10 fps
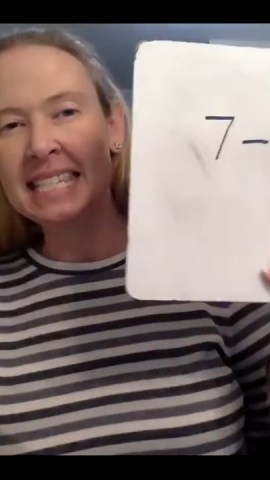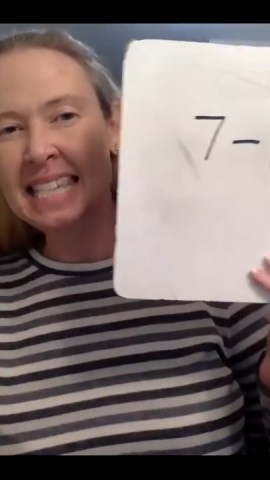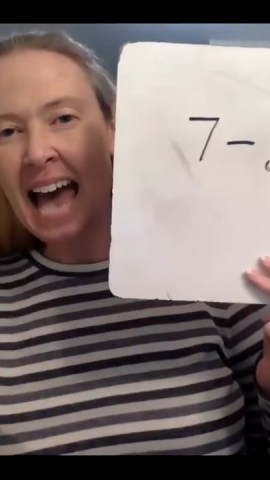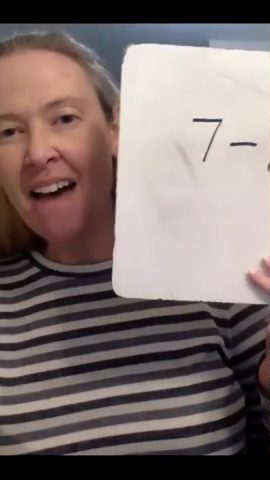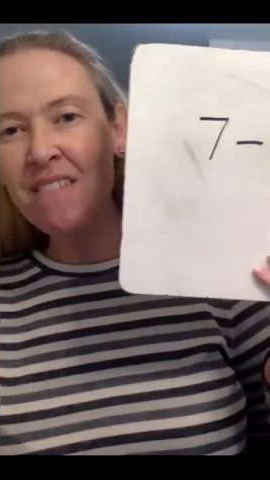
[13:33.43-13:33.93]

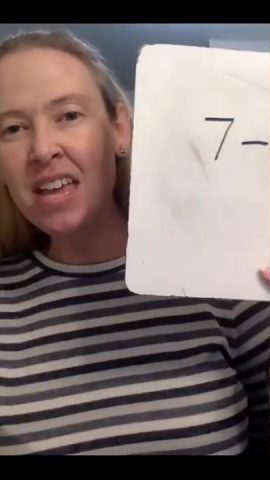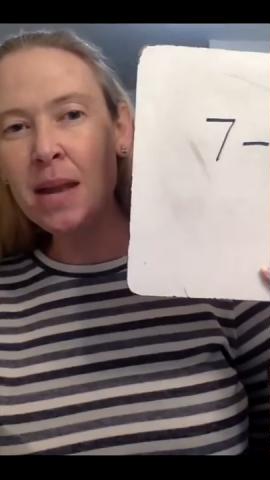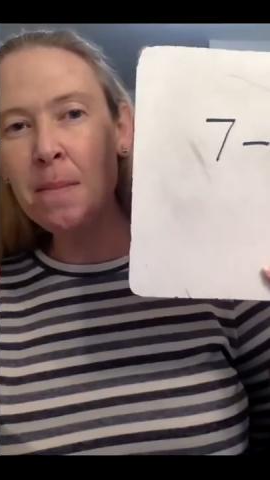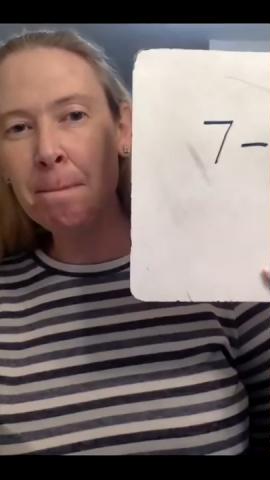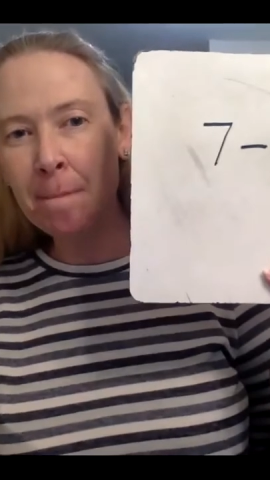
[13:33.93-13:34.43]

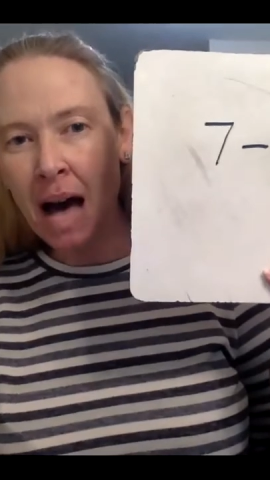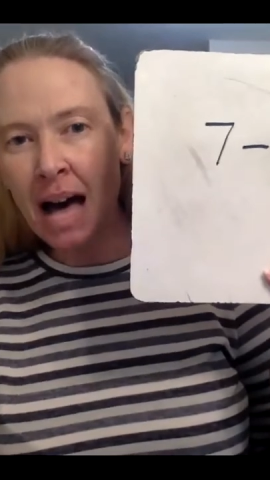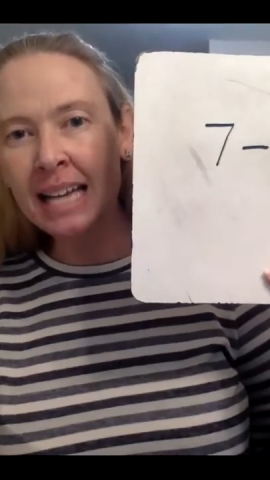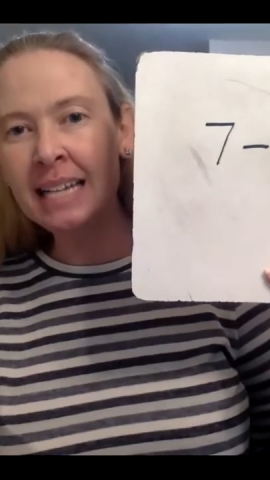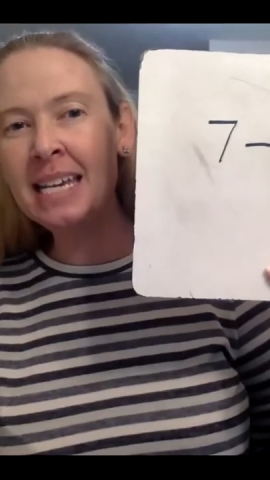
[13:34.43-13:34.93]
7
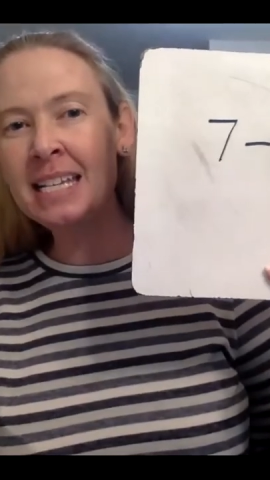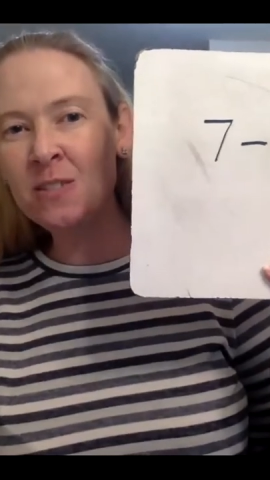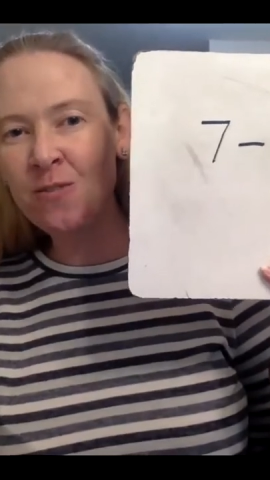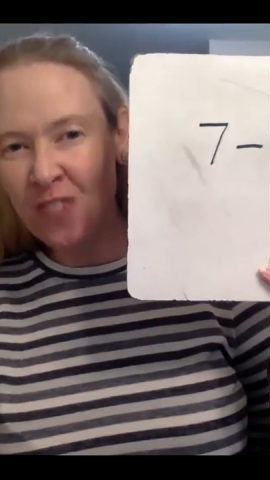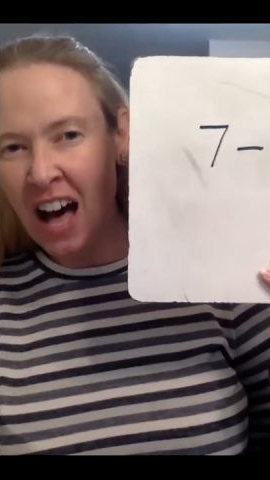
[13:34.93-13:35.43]

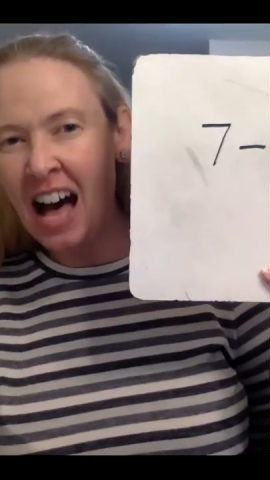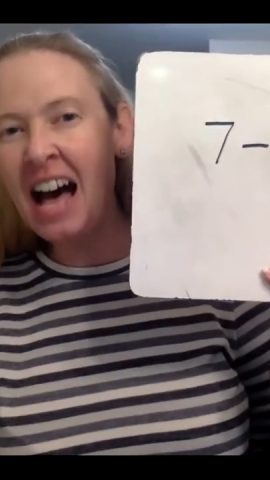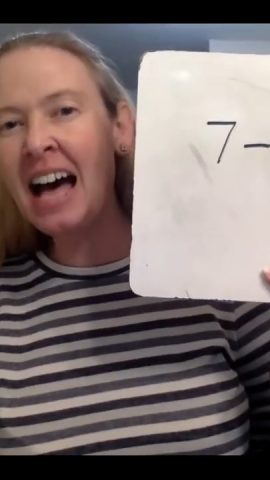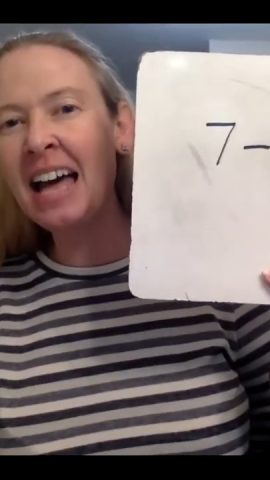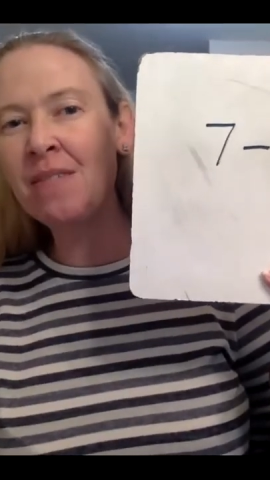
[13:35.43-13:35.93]
minus
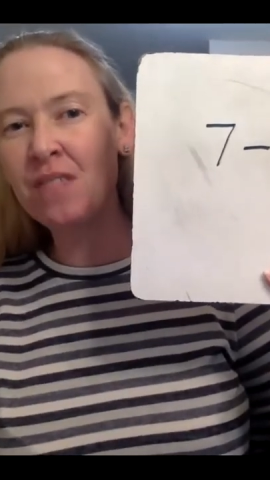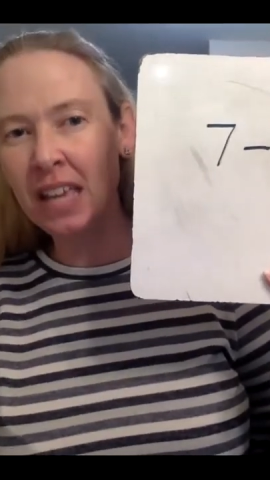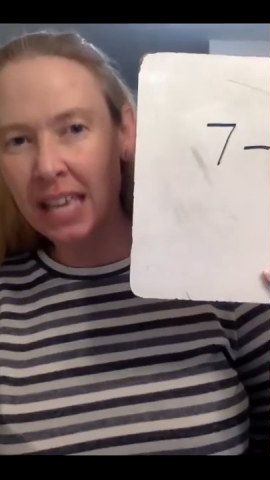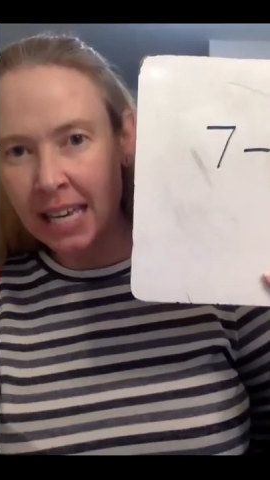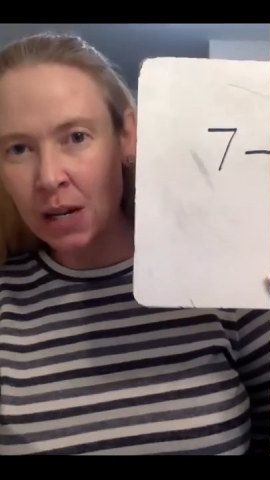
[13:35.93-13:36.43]
5
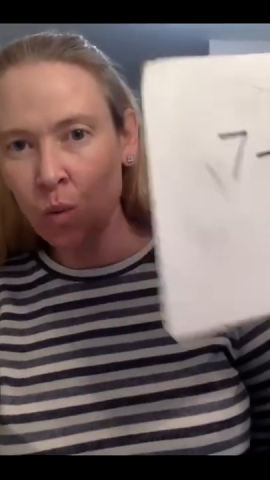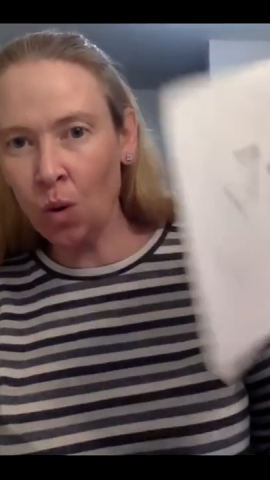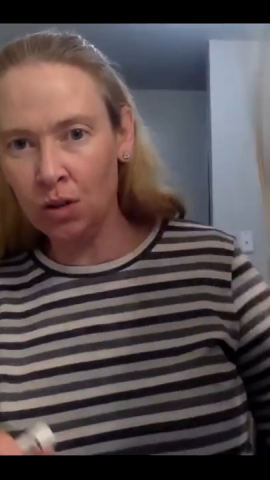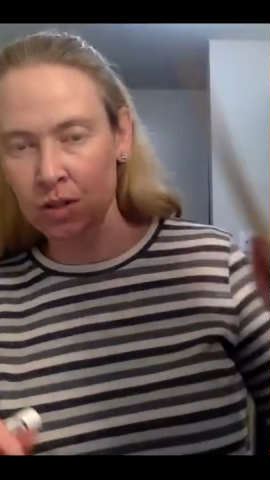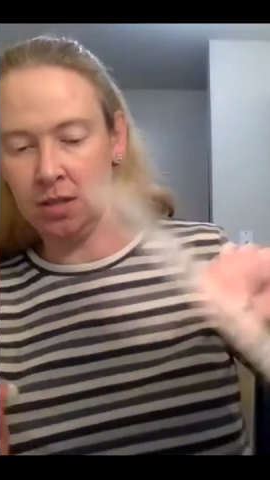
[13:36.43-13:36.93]

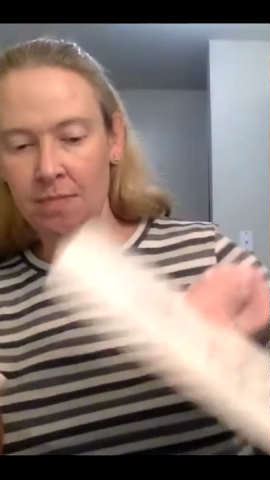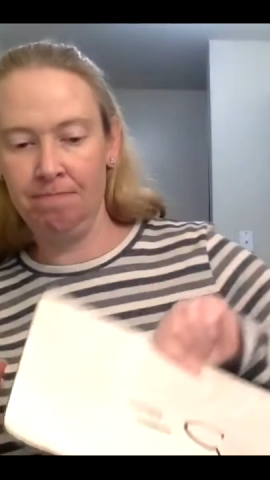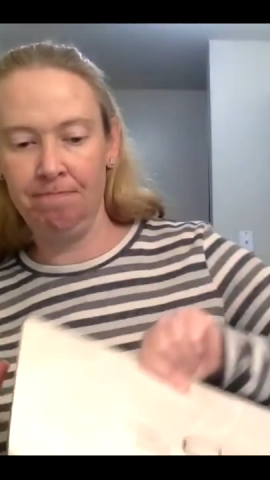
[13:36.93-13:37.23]
equals.